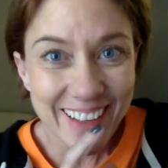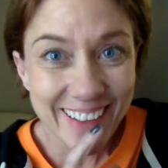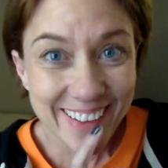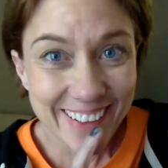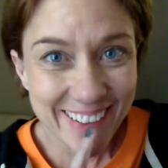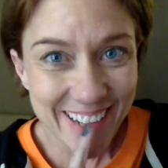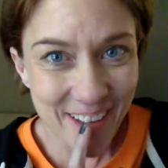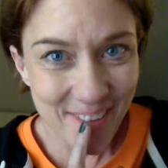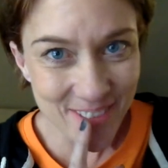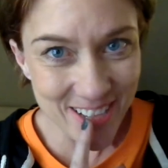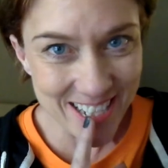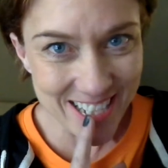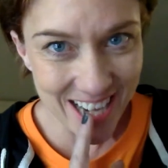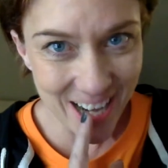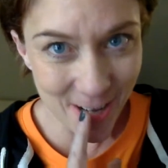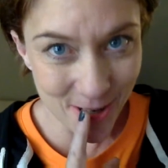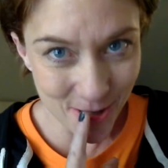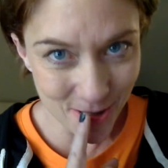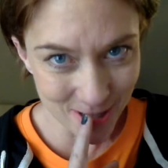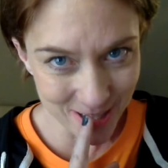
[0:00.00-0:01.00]
Let me
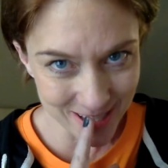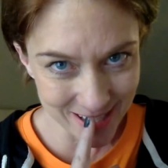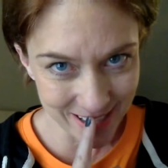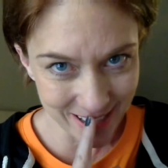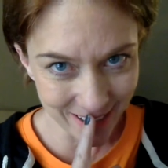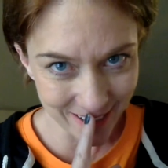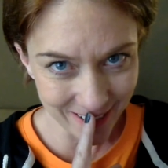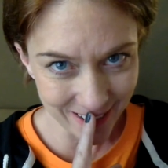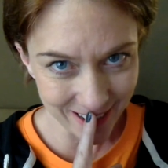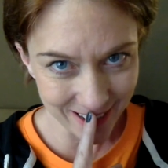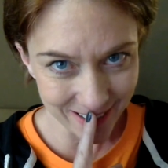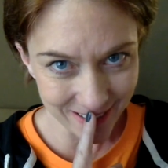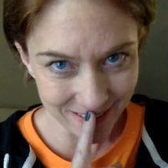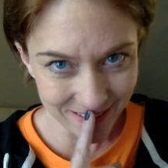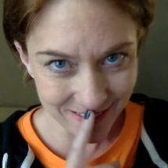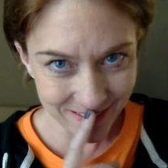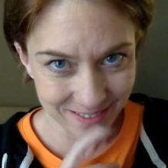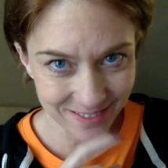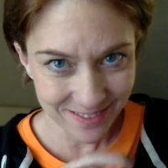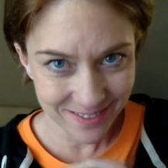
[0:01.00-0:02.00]
tell you a secret.
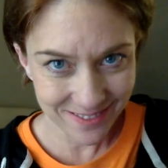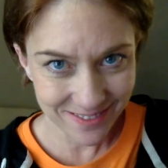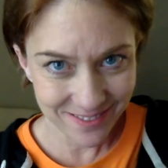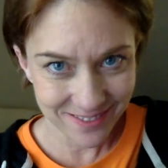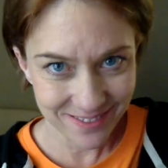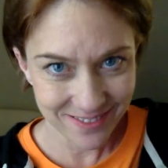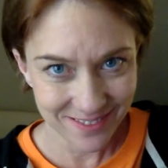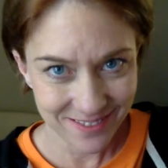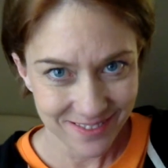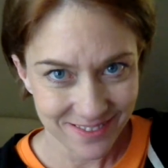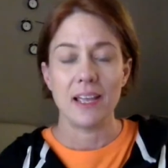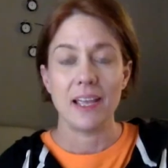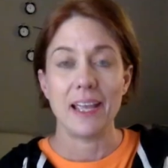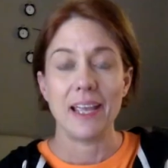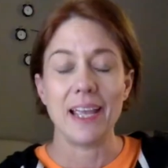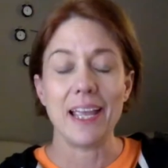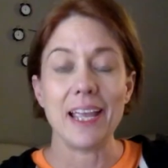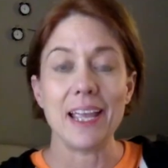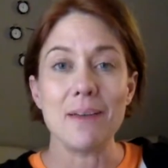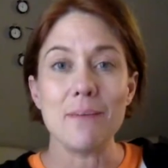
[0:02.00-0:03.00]

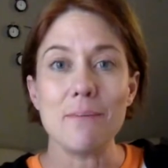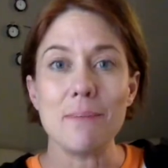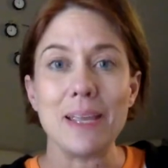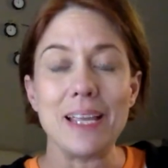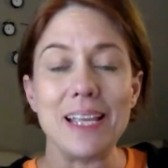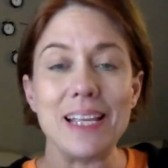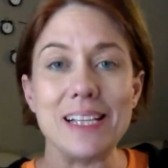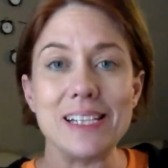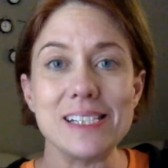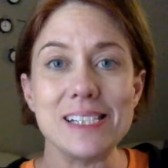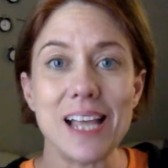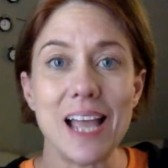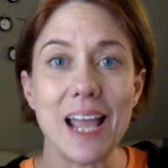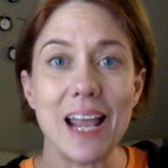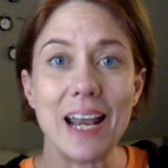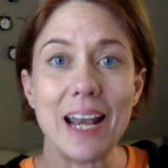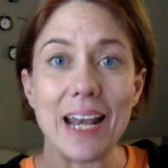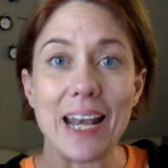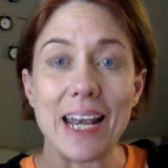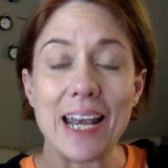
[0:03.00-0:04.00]
It means
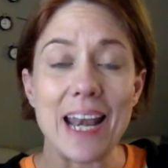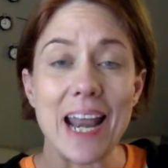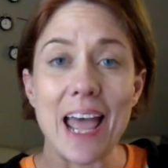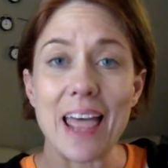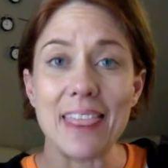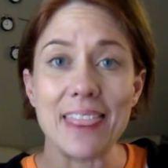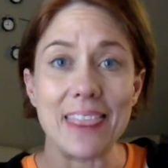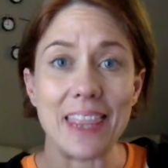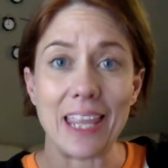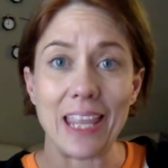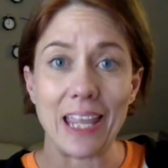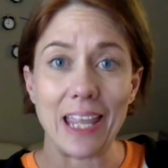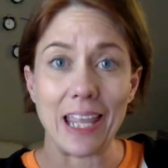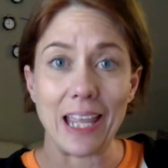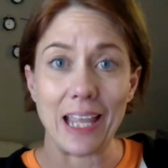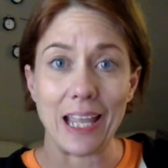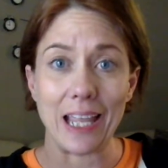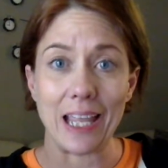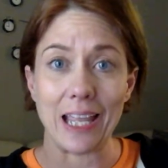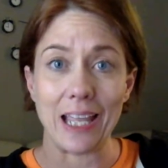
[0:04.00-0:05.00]

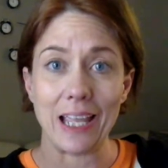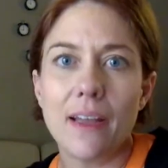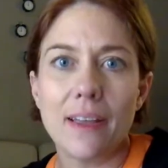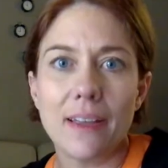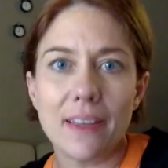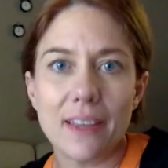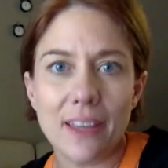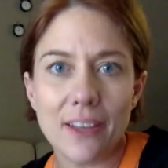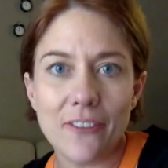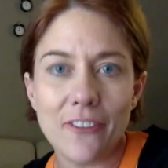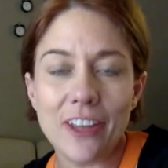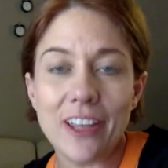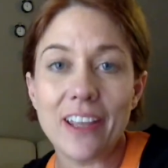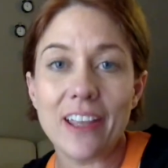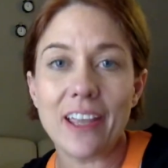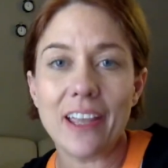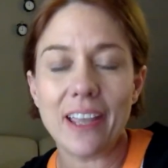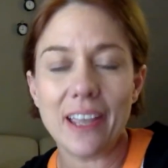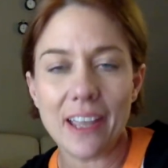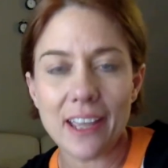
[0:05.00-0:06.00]
nothing. Giving
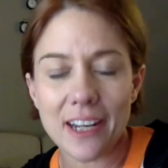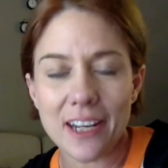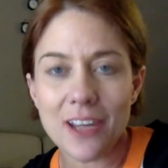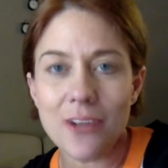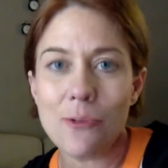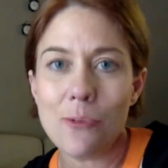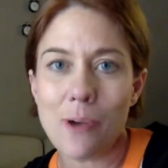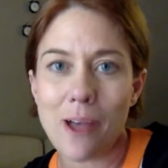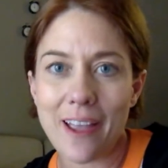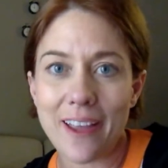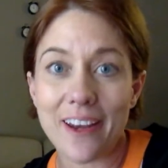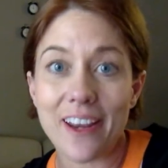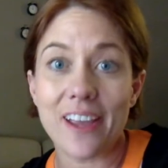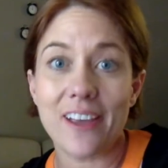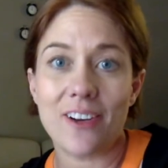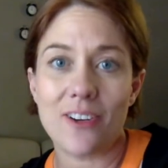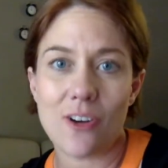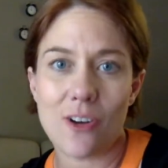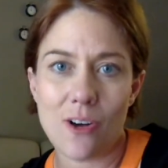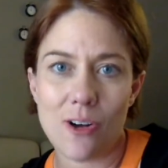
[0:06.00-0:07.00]
any weight
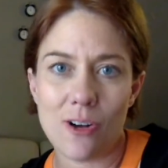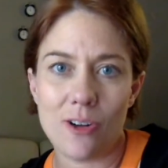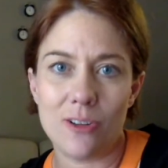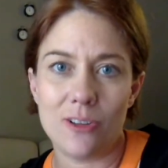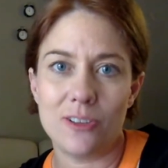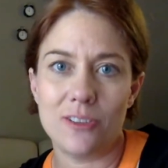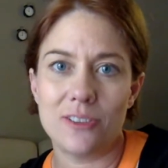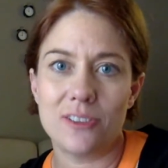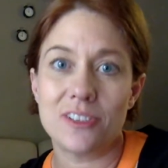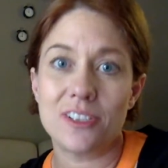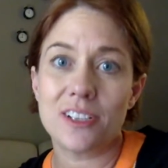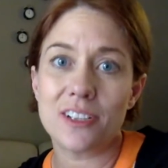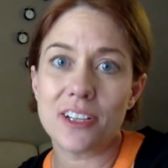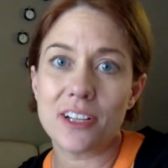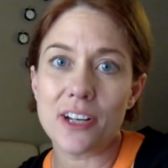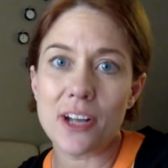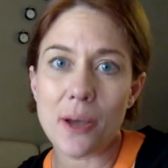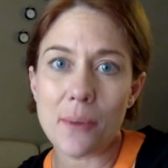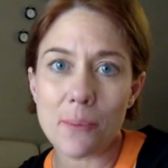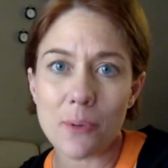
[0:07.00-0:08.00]
at all to the
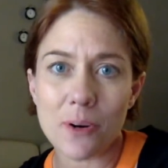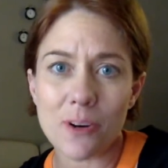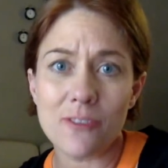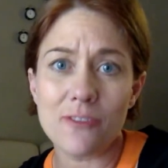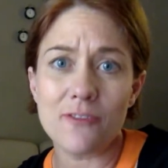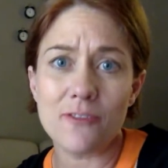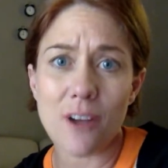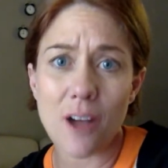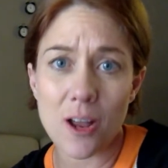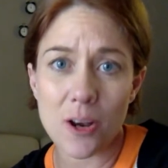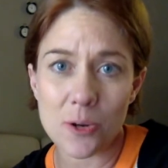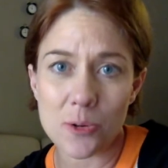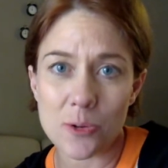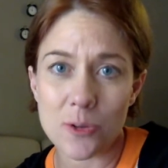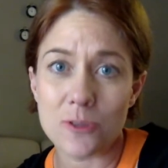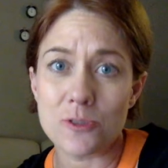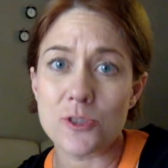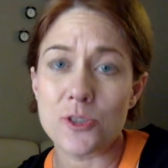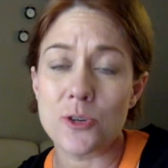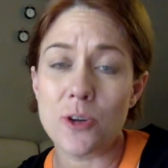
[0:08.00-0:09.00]
number of
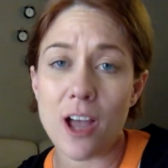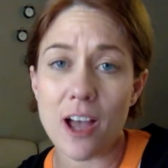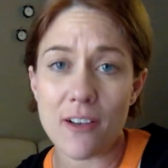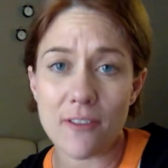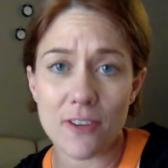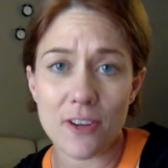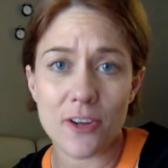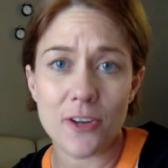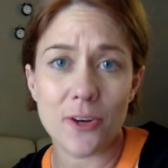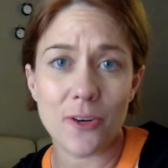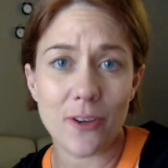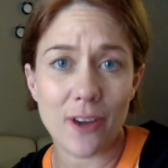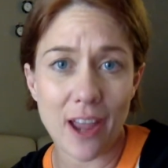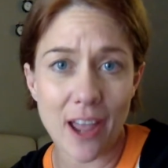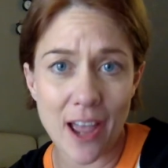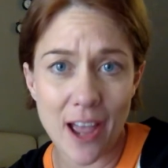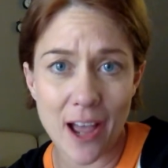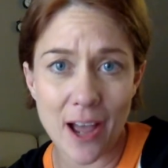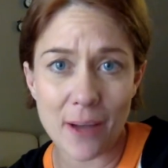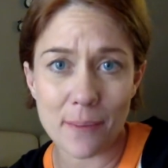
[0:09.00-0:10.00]
followers you have on your
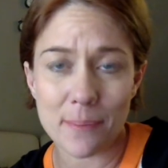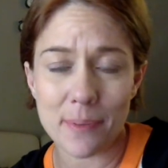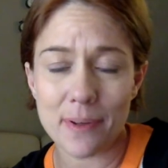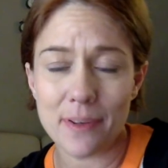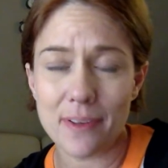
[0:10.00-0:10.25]
app